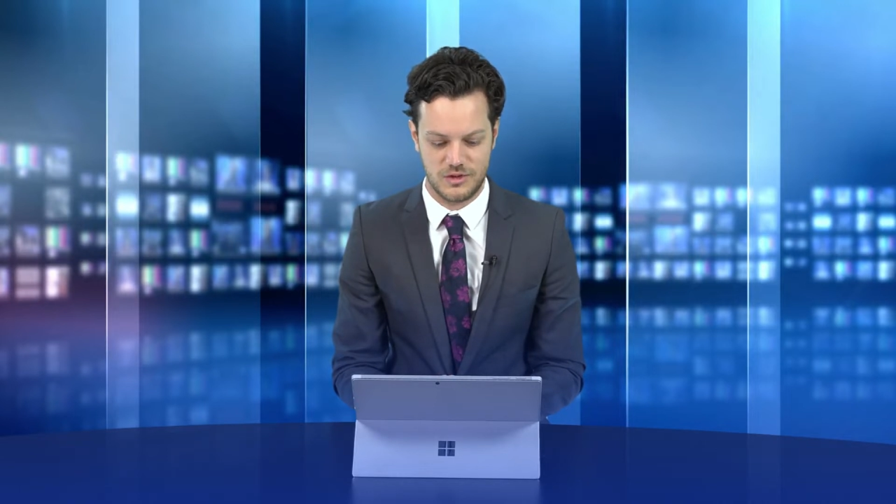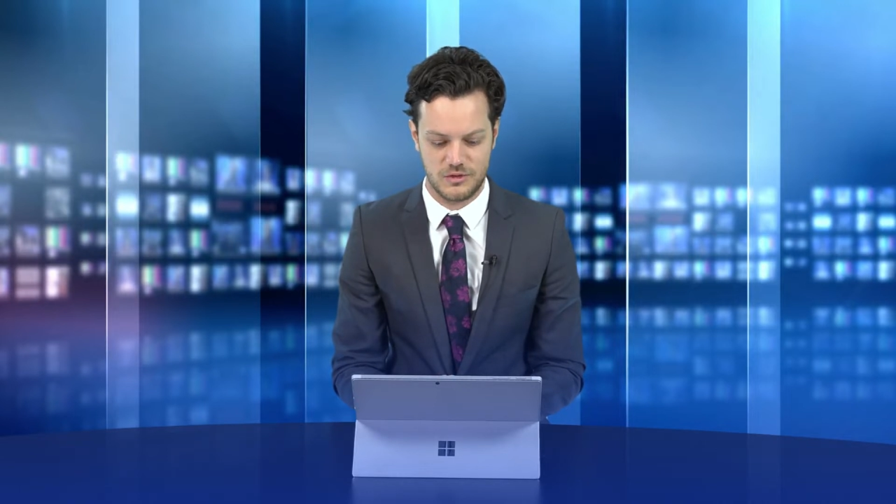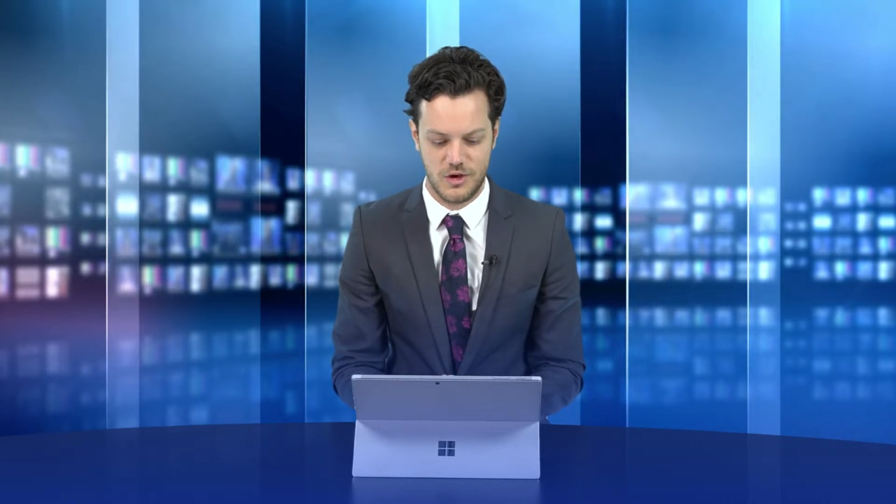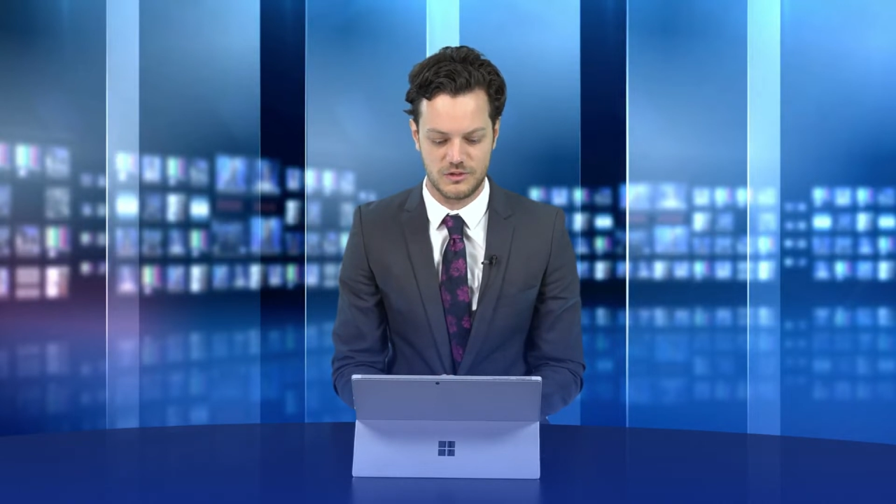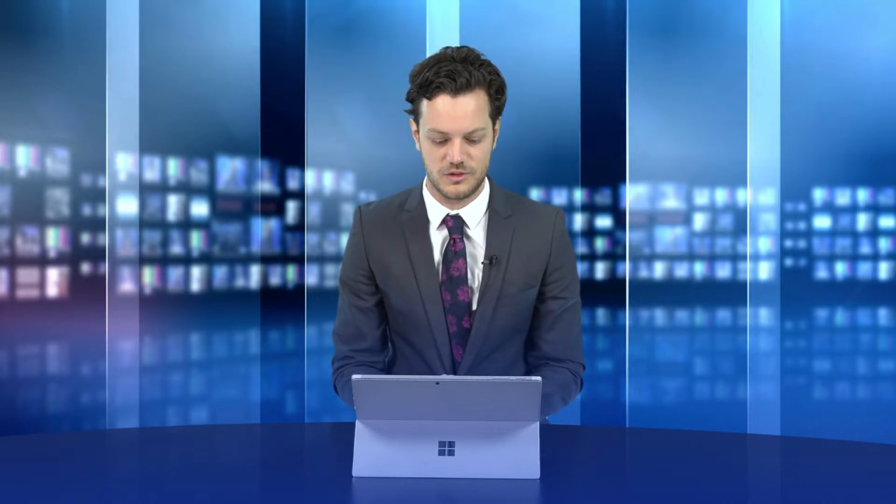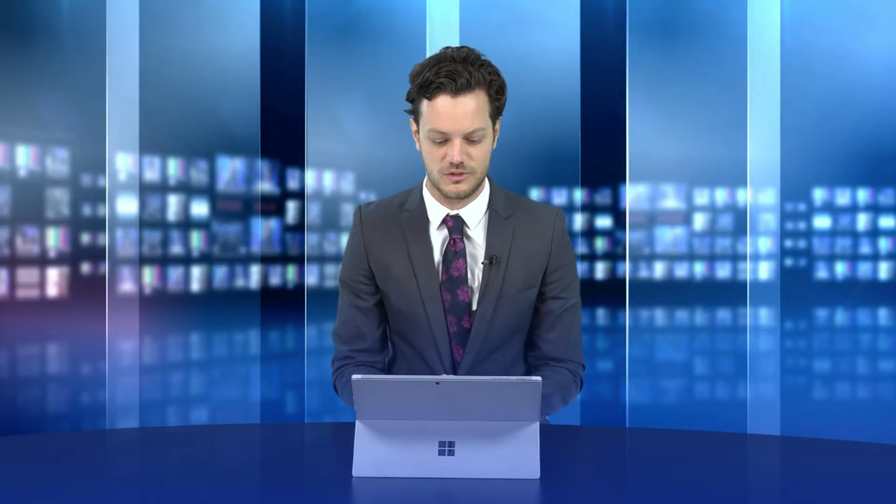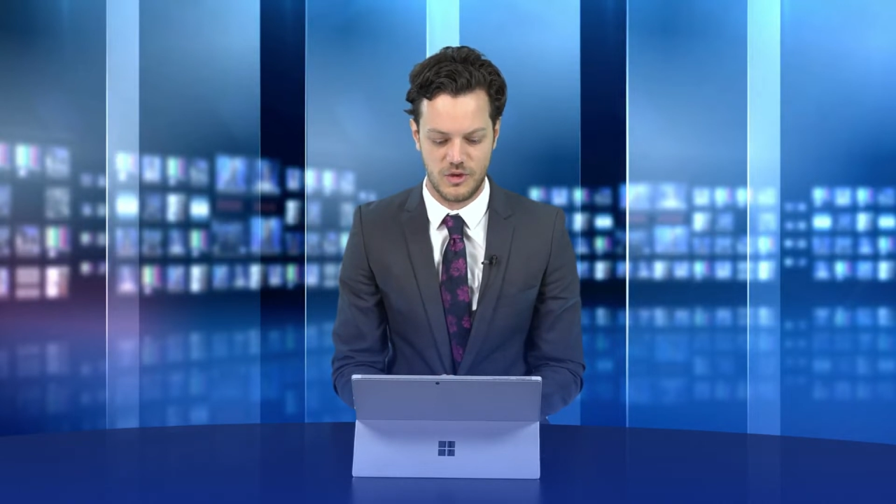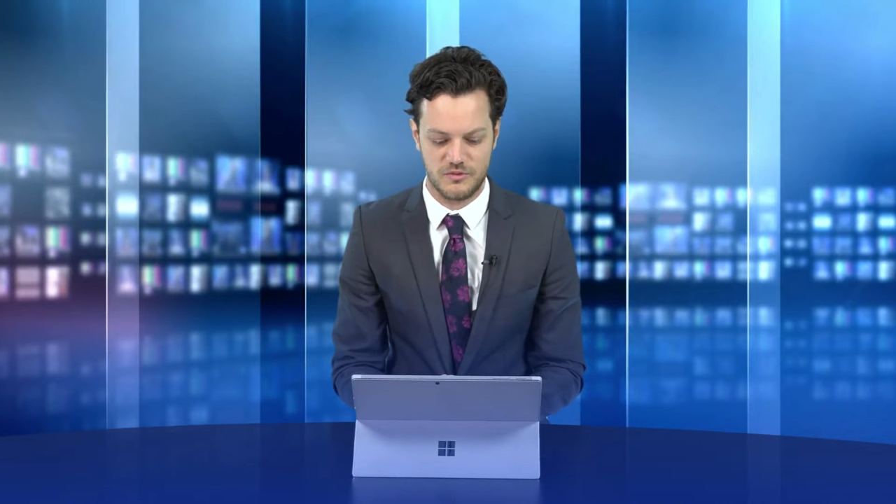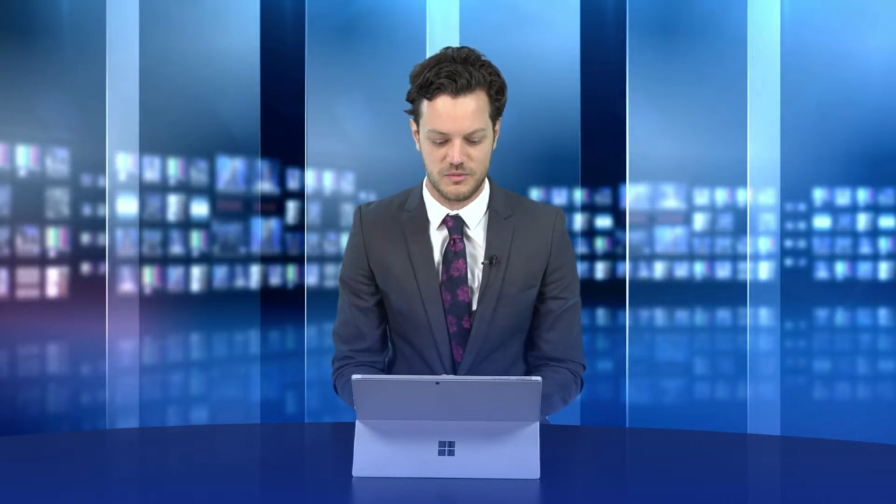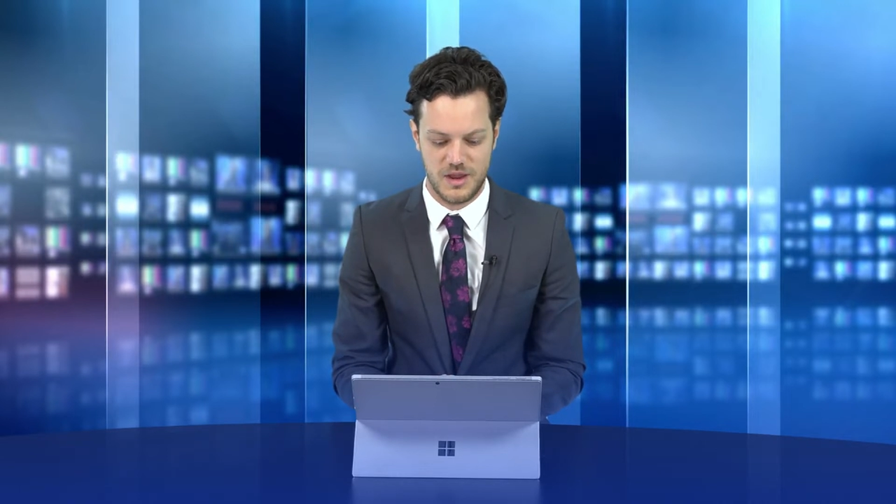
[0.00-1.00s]
So it goes on
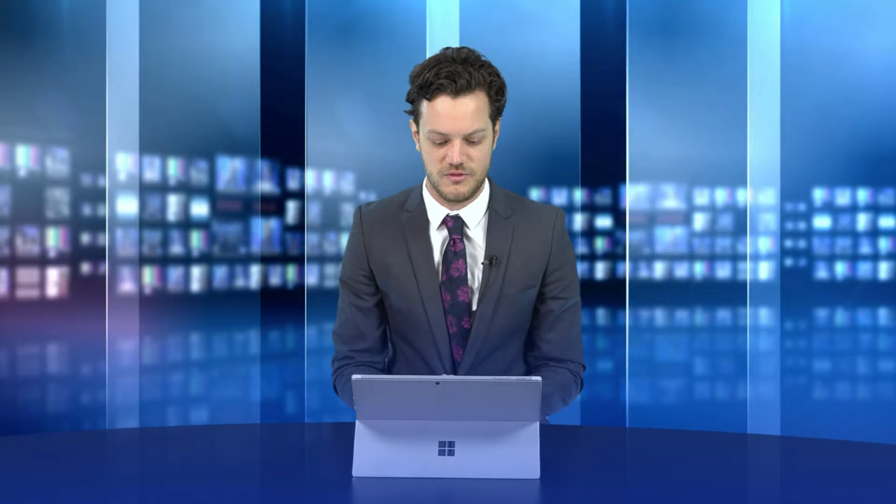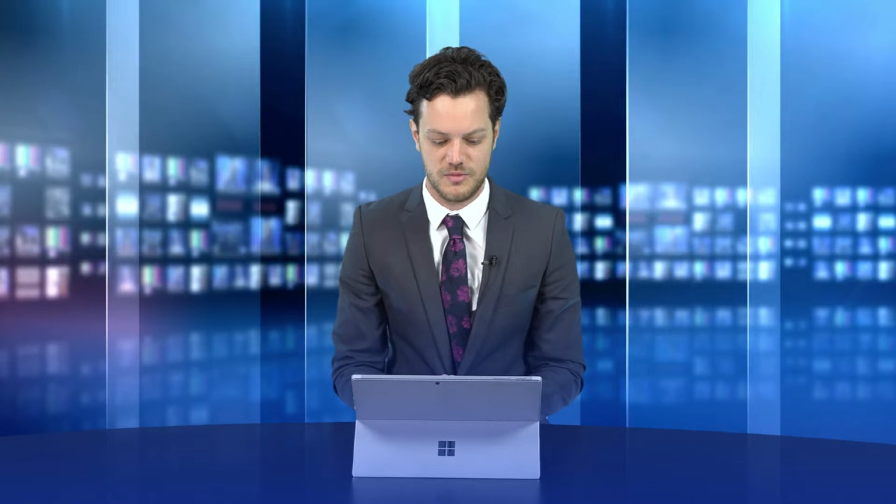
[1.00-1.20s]
top for me